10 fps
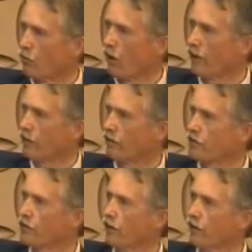writing in the
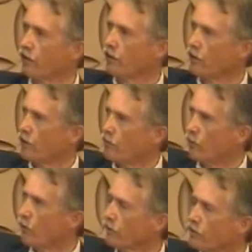center,
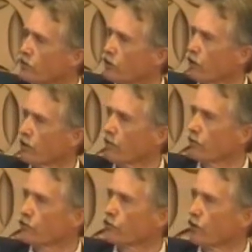but what this chart
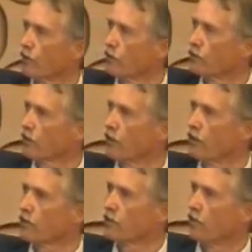demonstrates
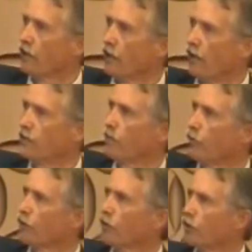is a
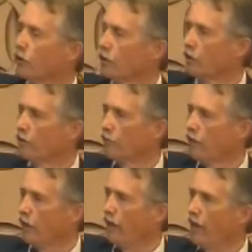typical
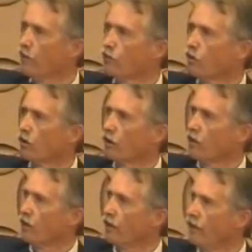
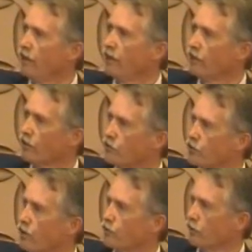annual heating
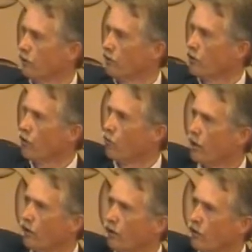consumption,
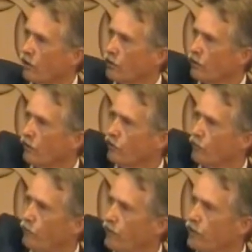where you have
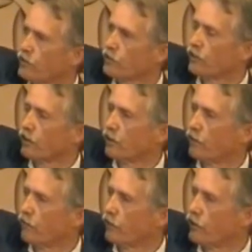your peaks
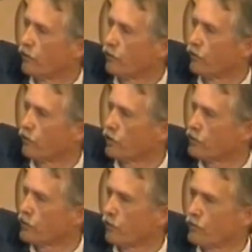of thermal
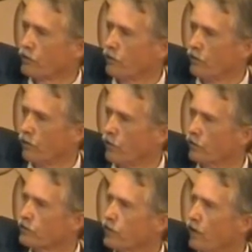consumption in the
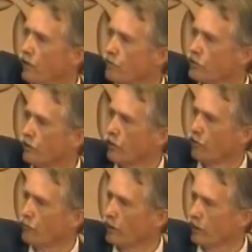wintertime, so that
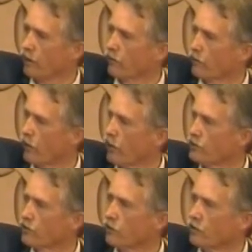would be on either edge,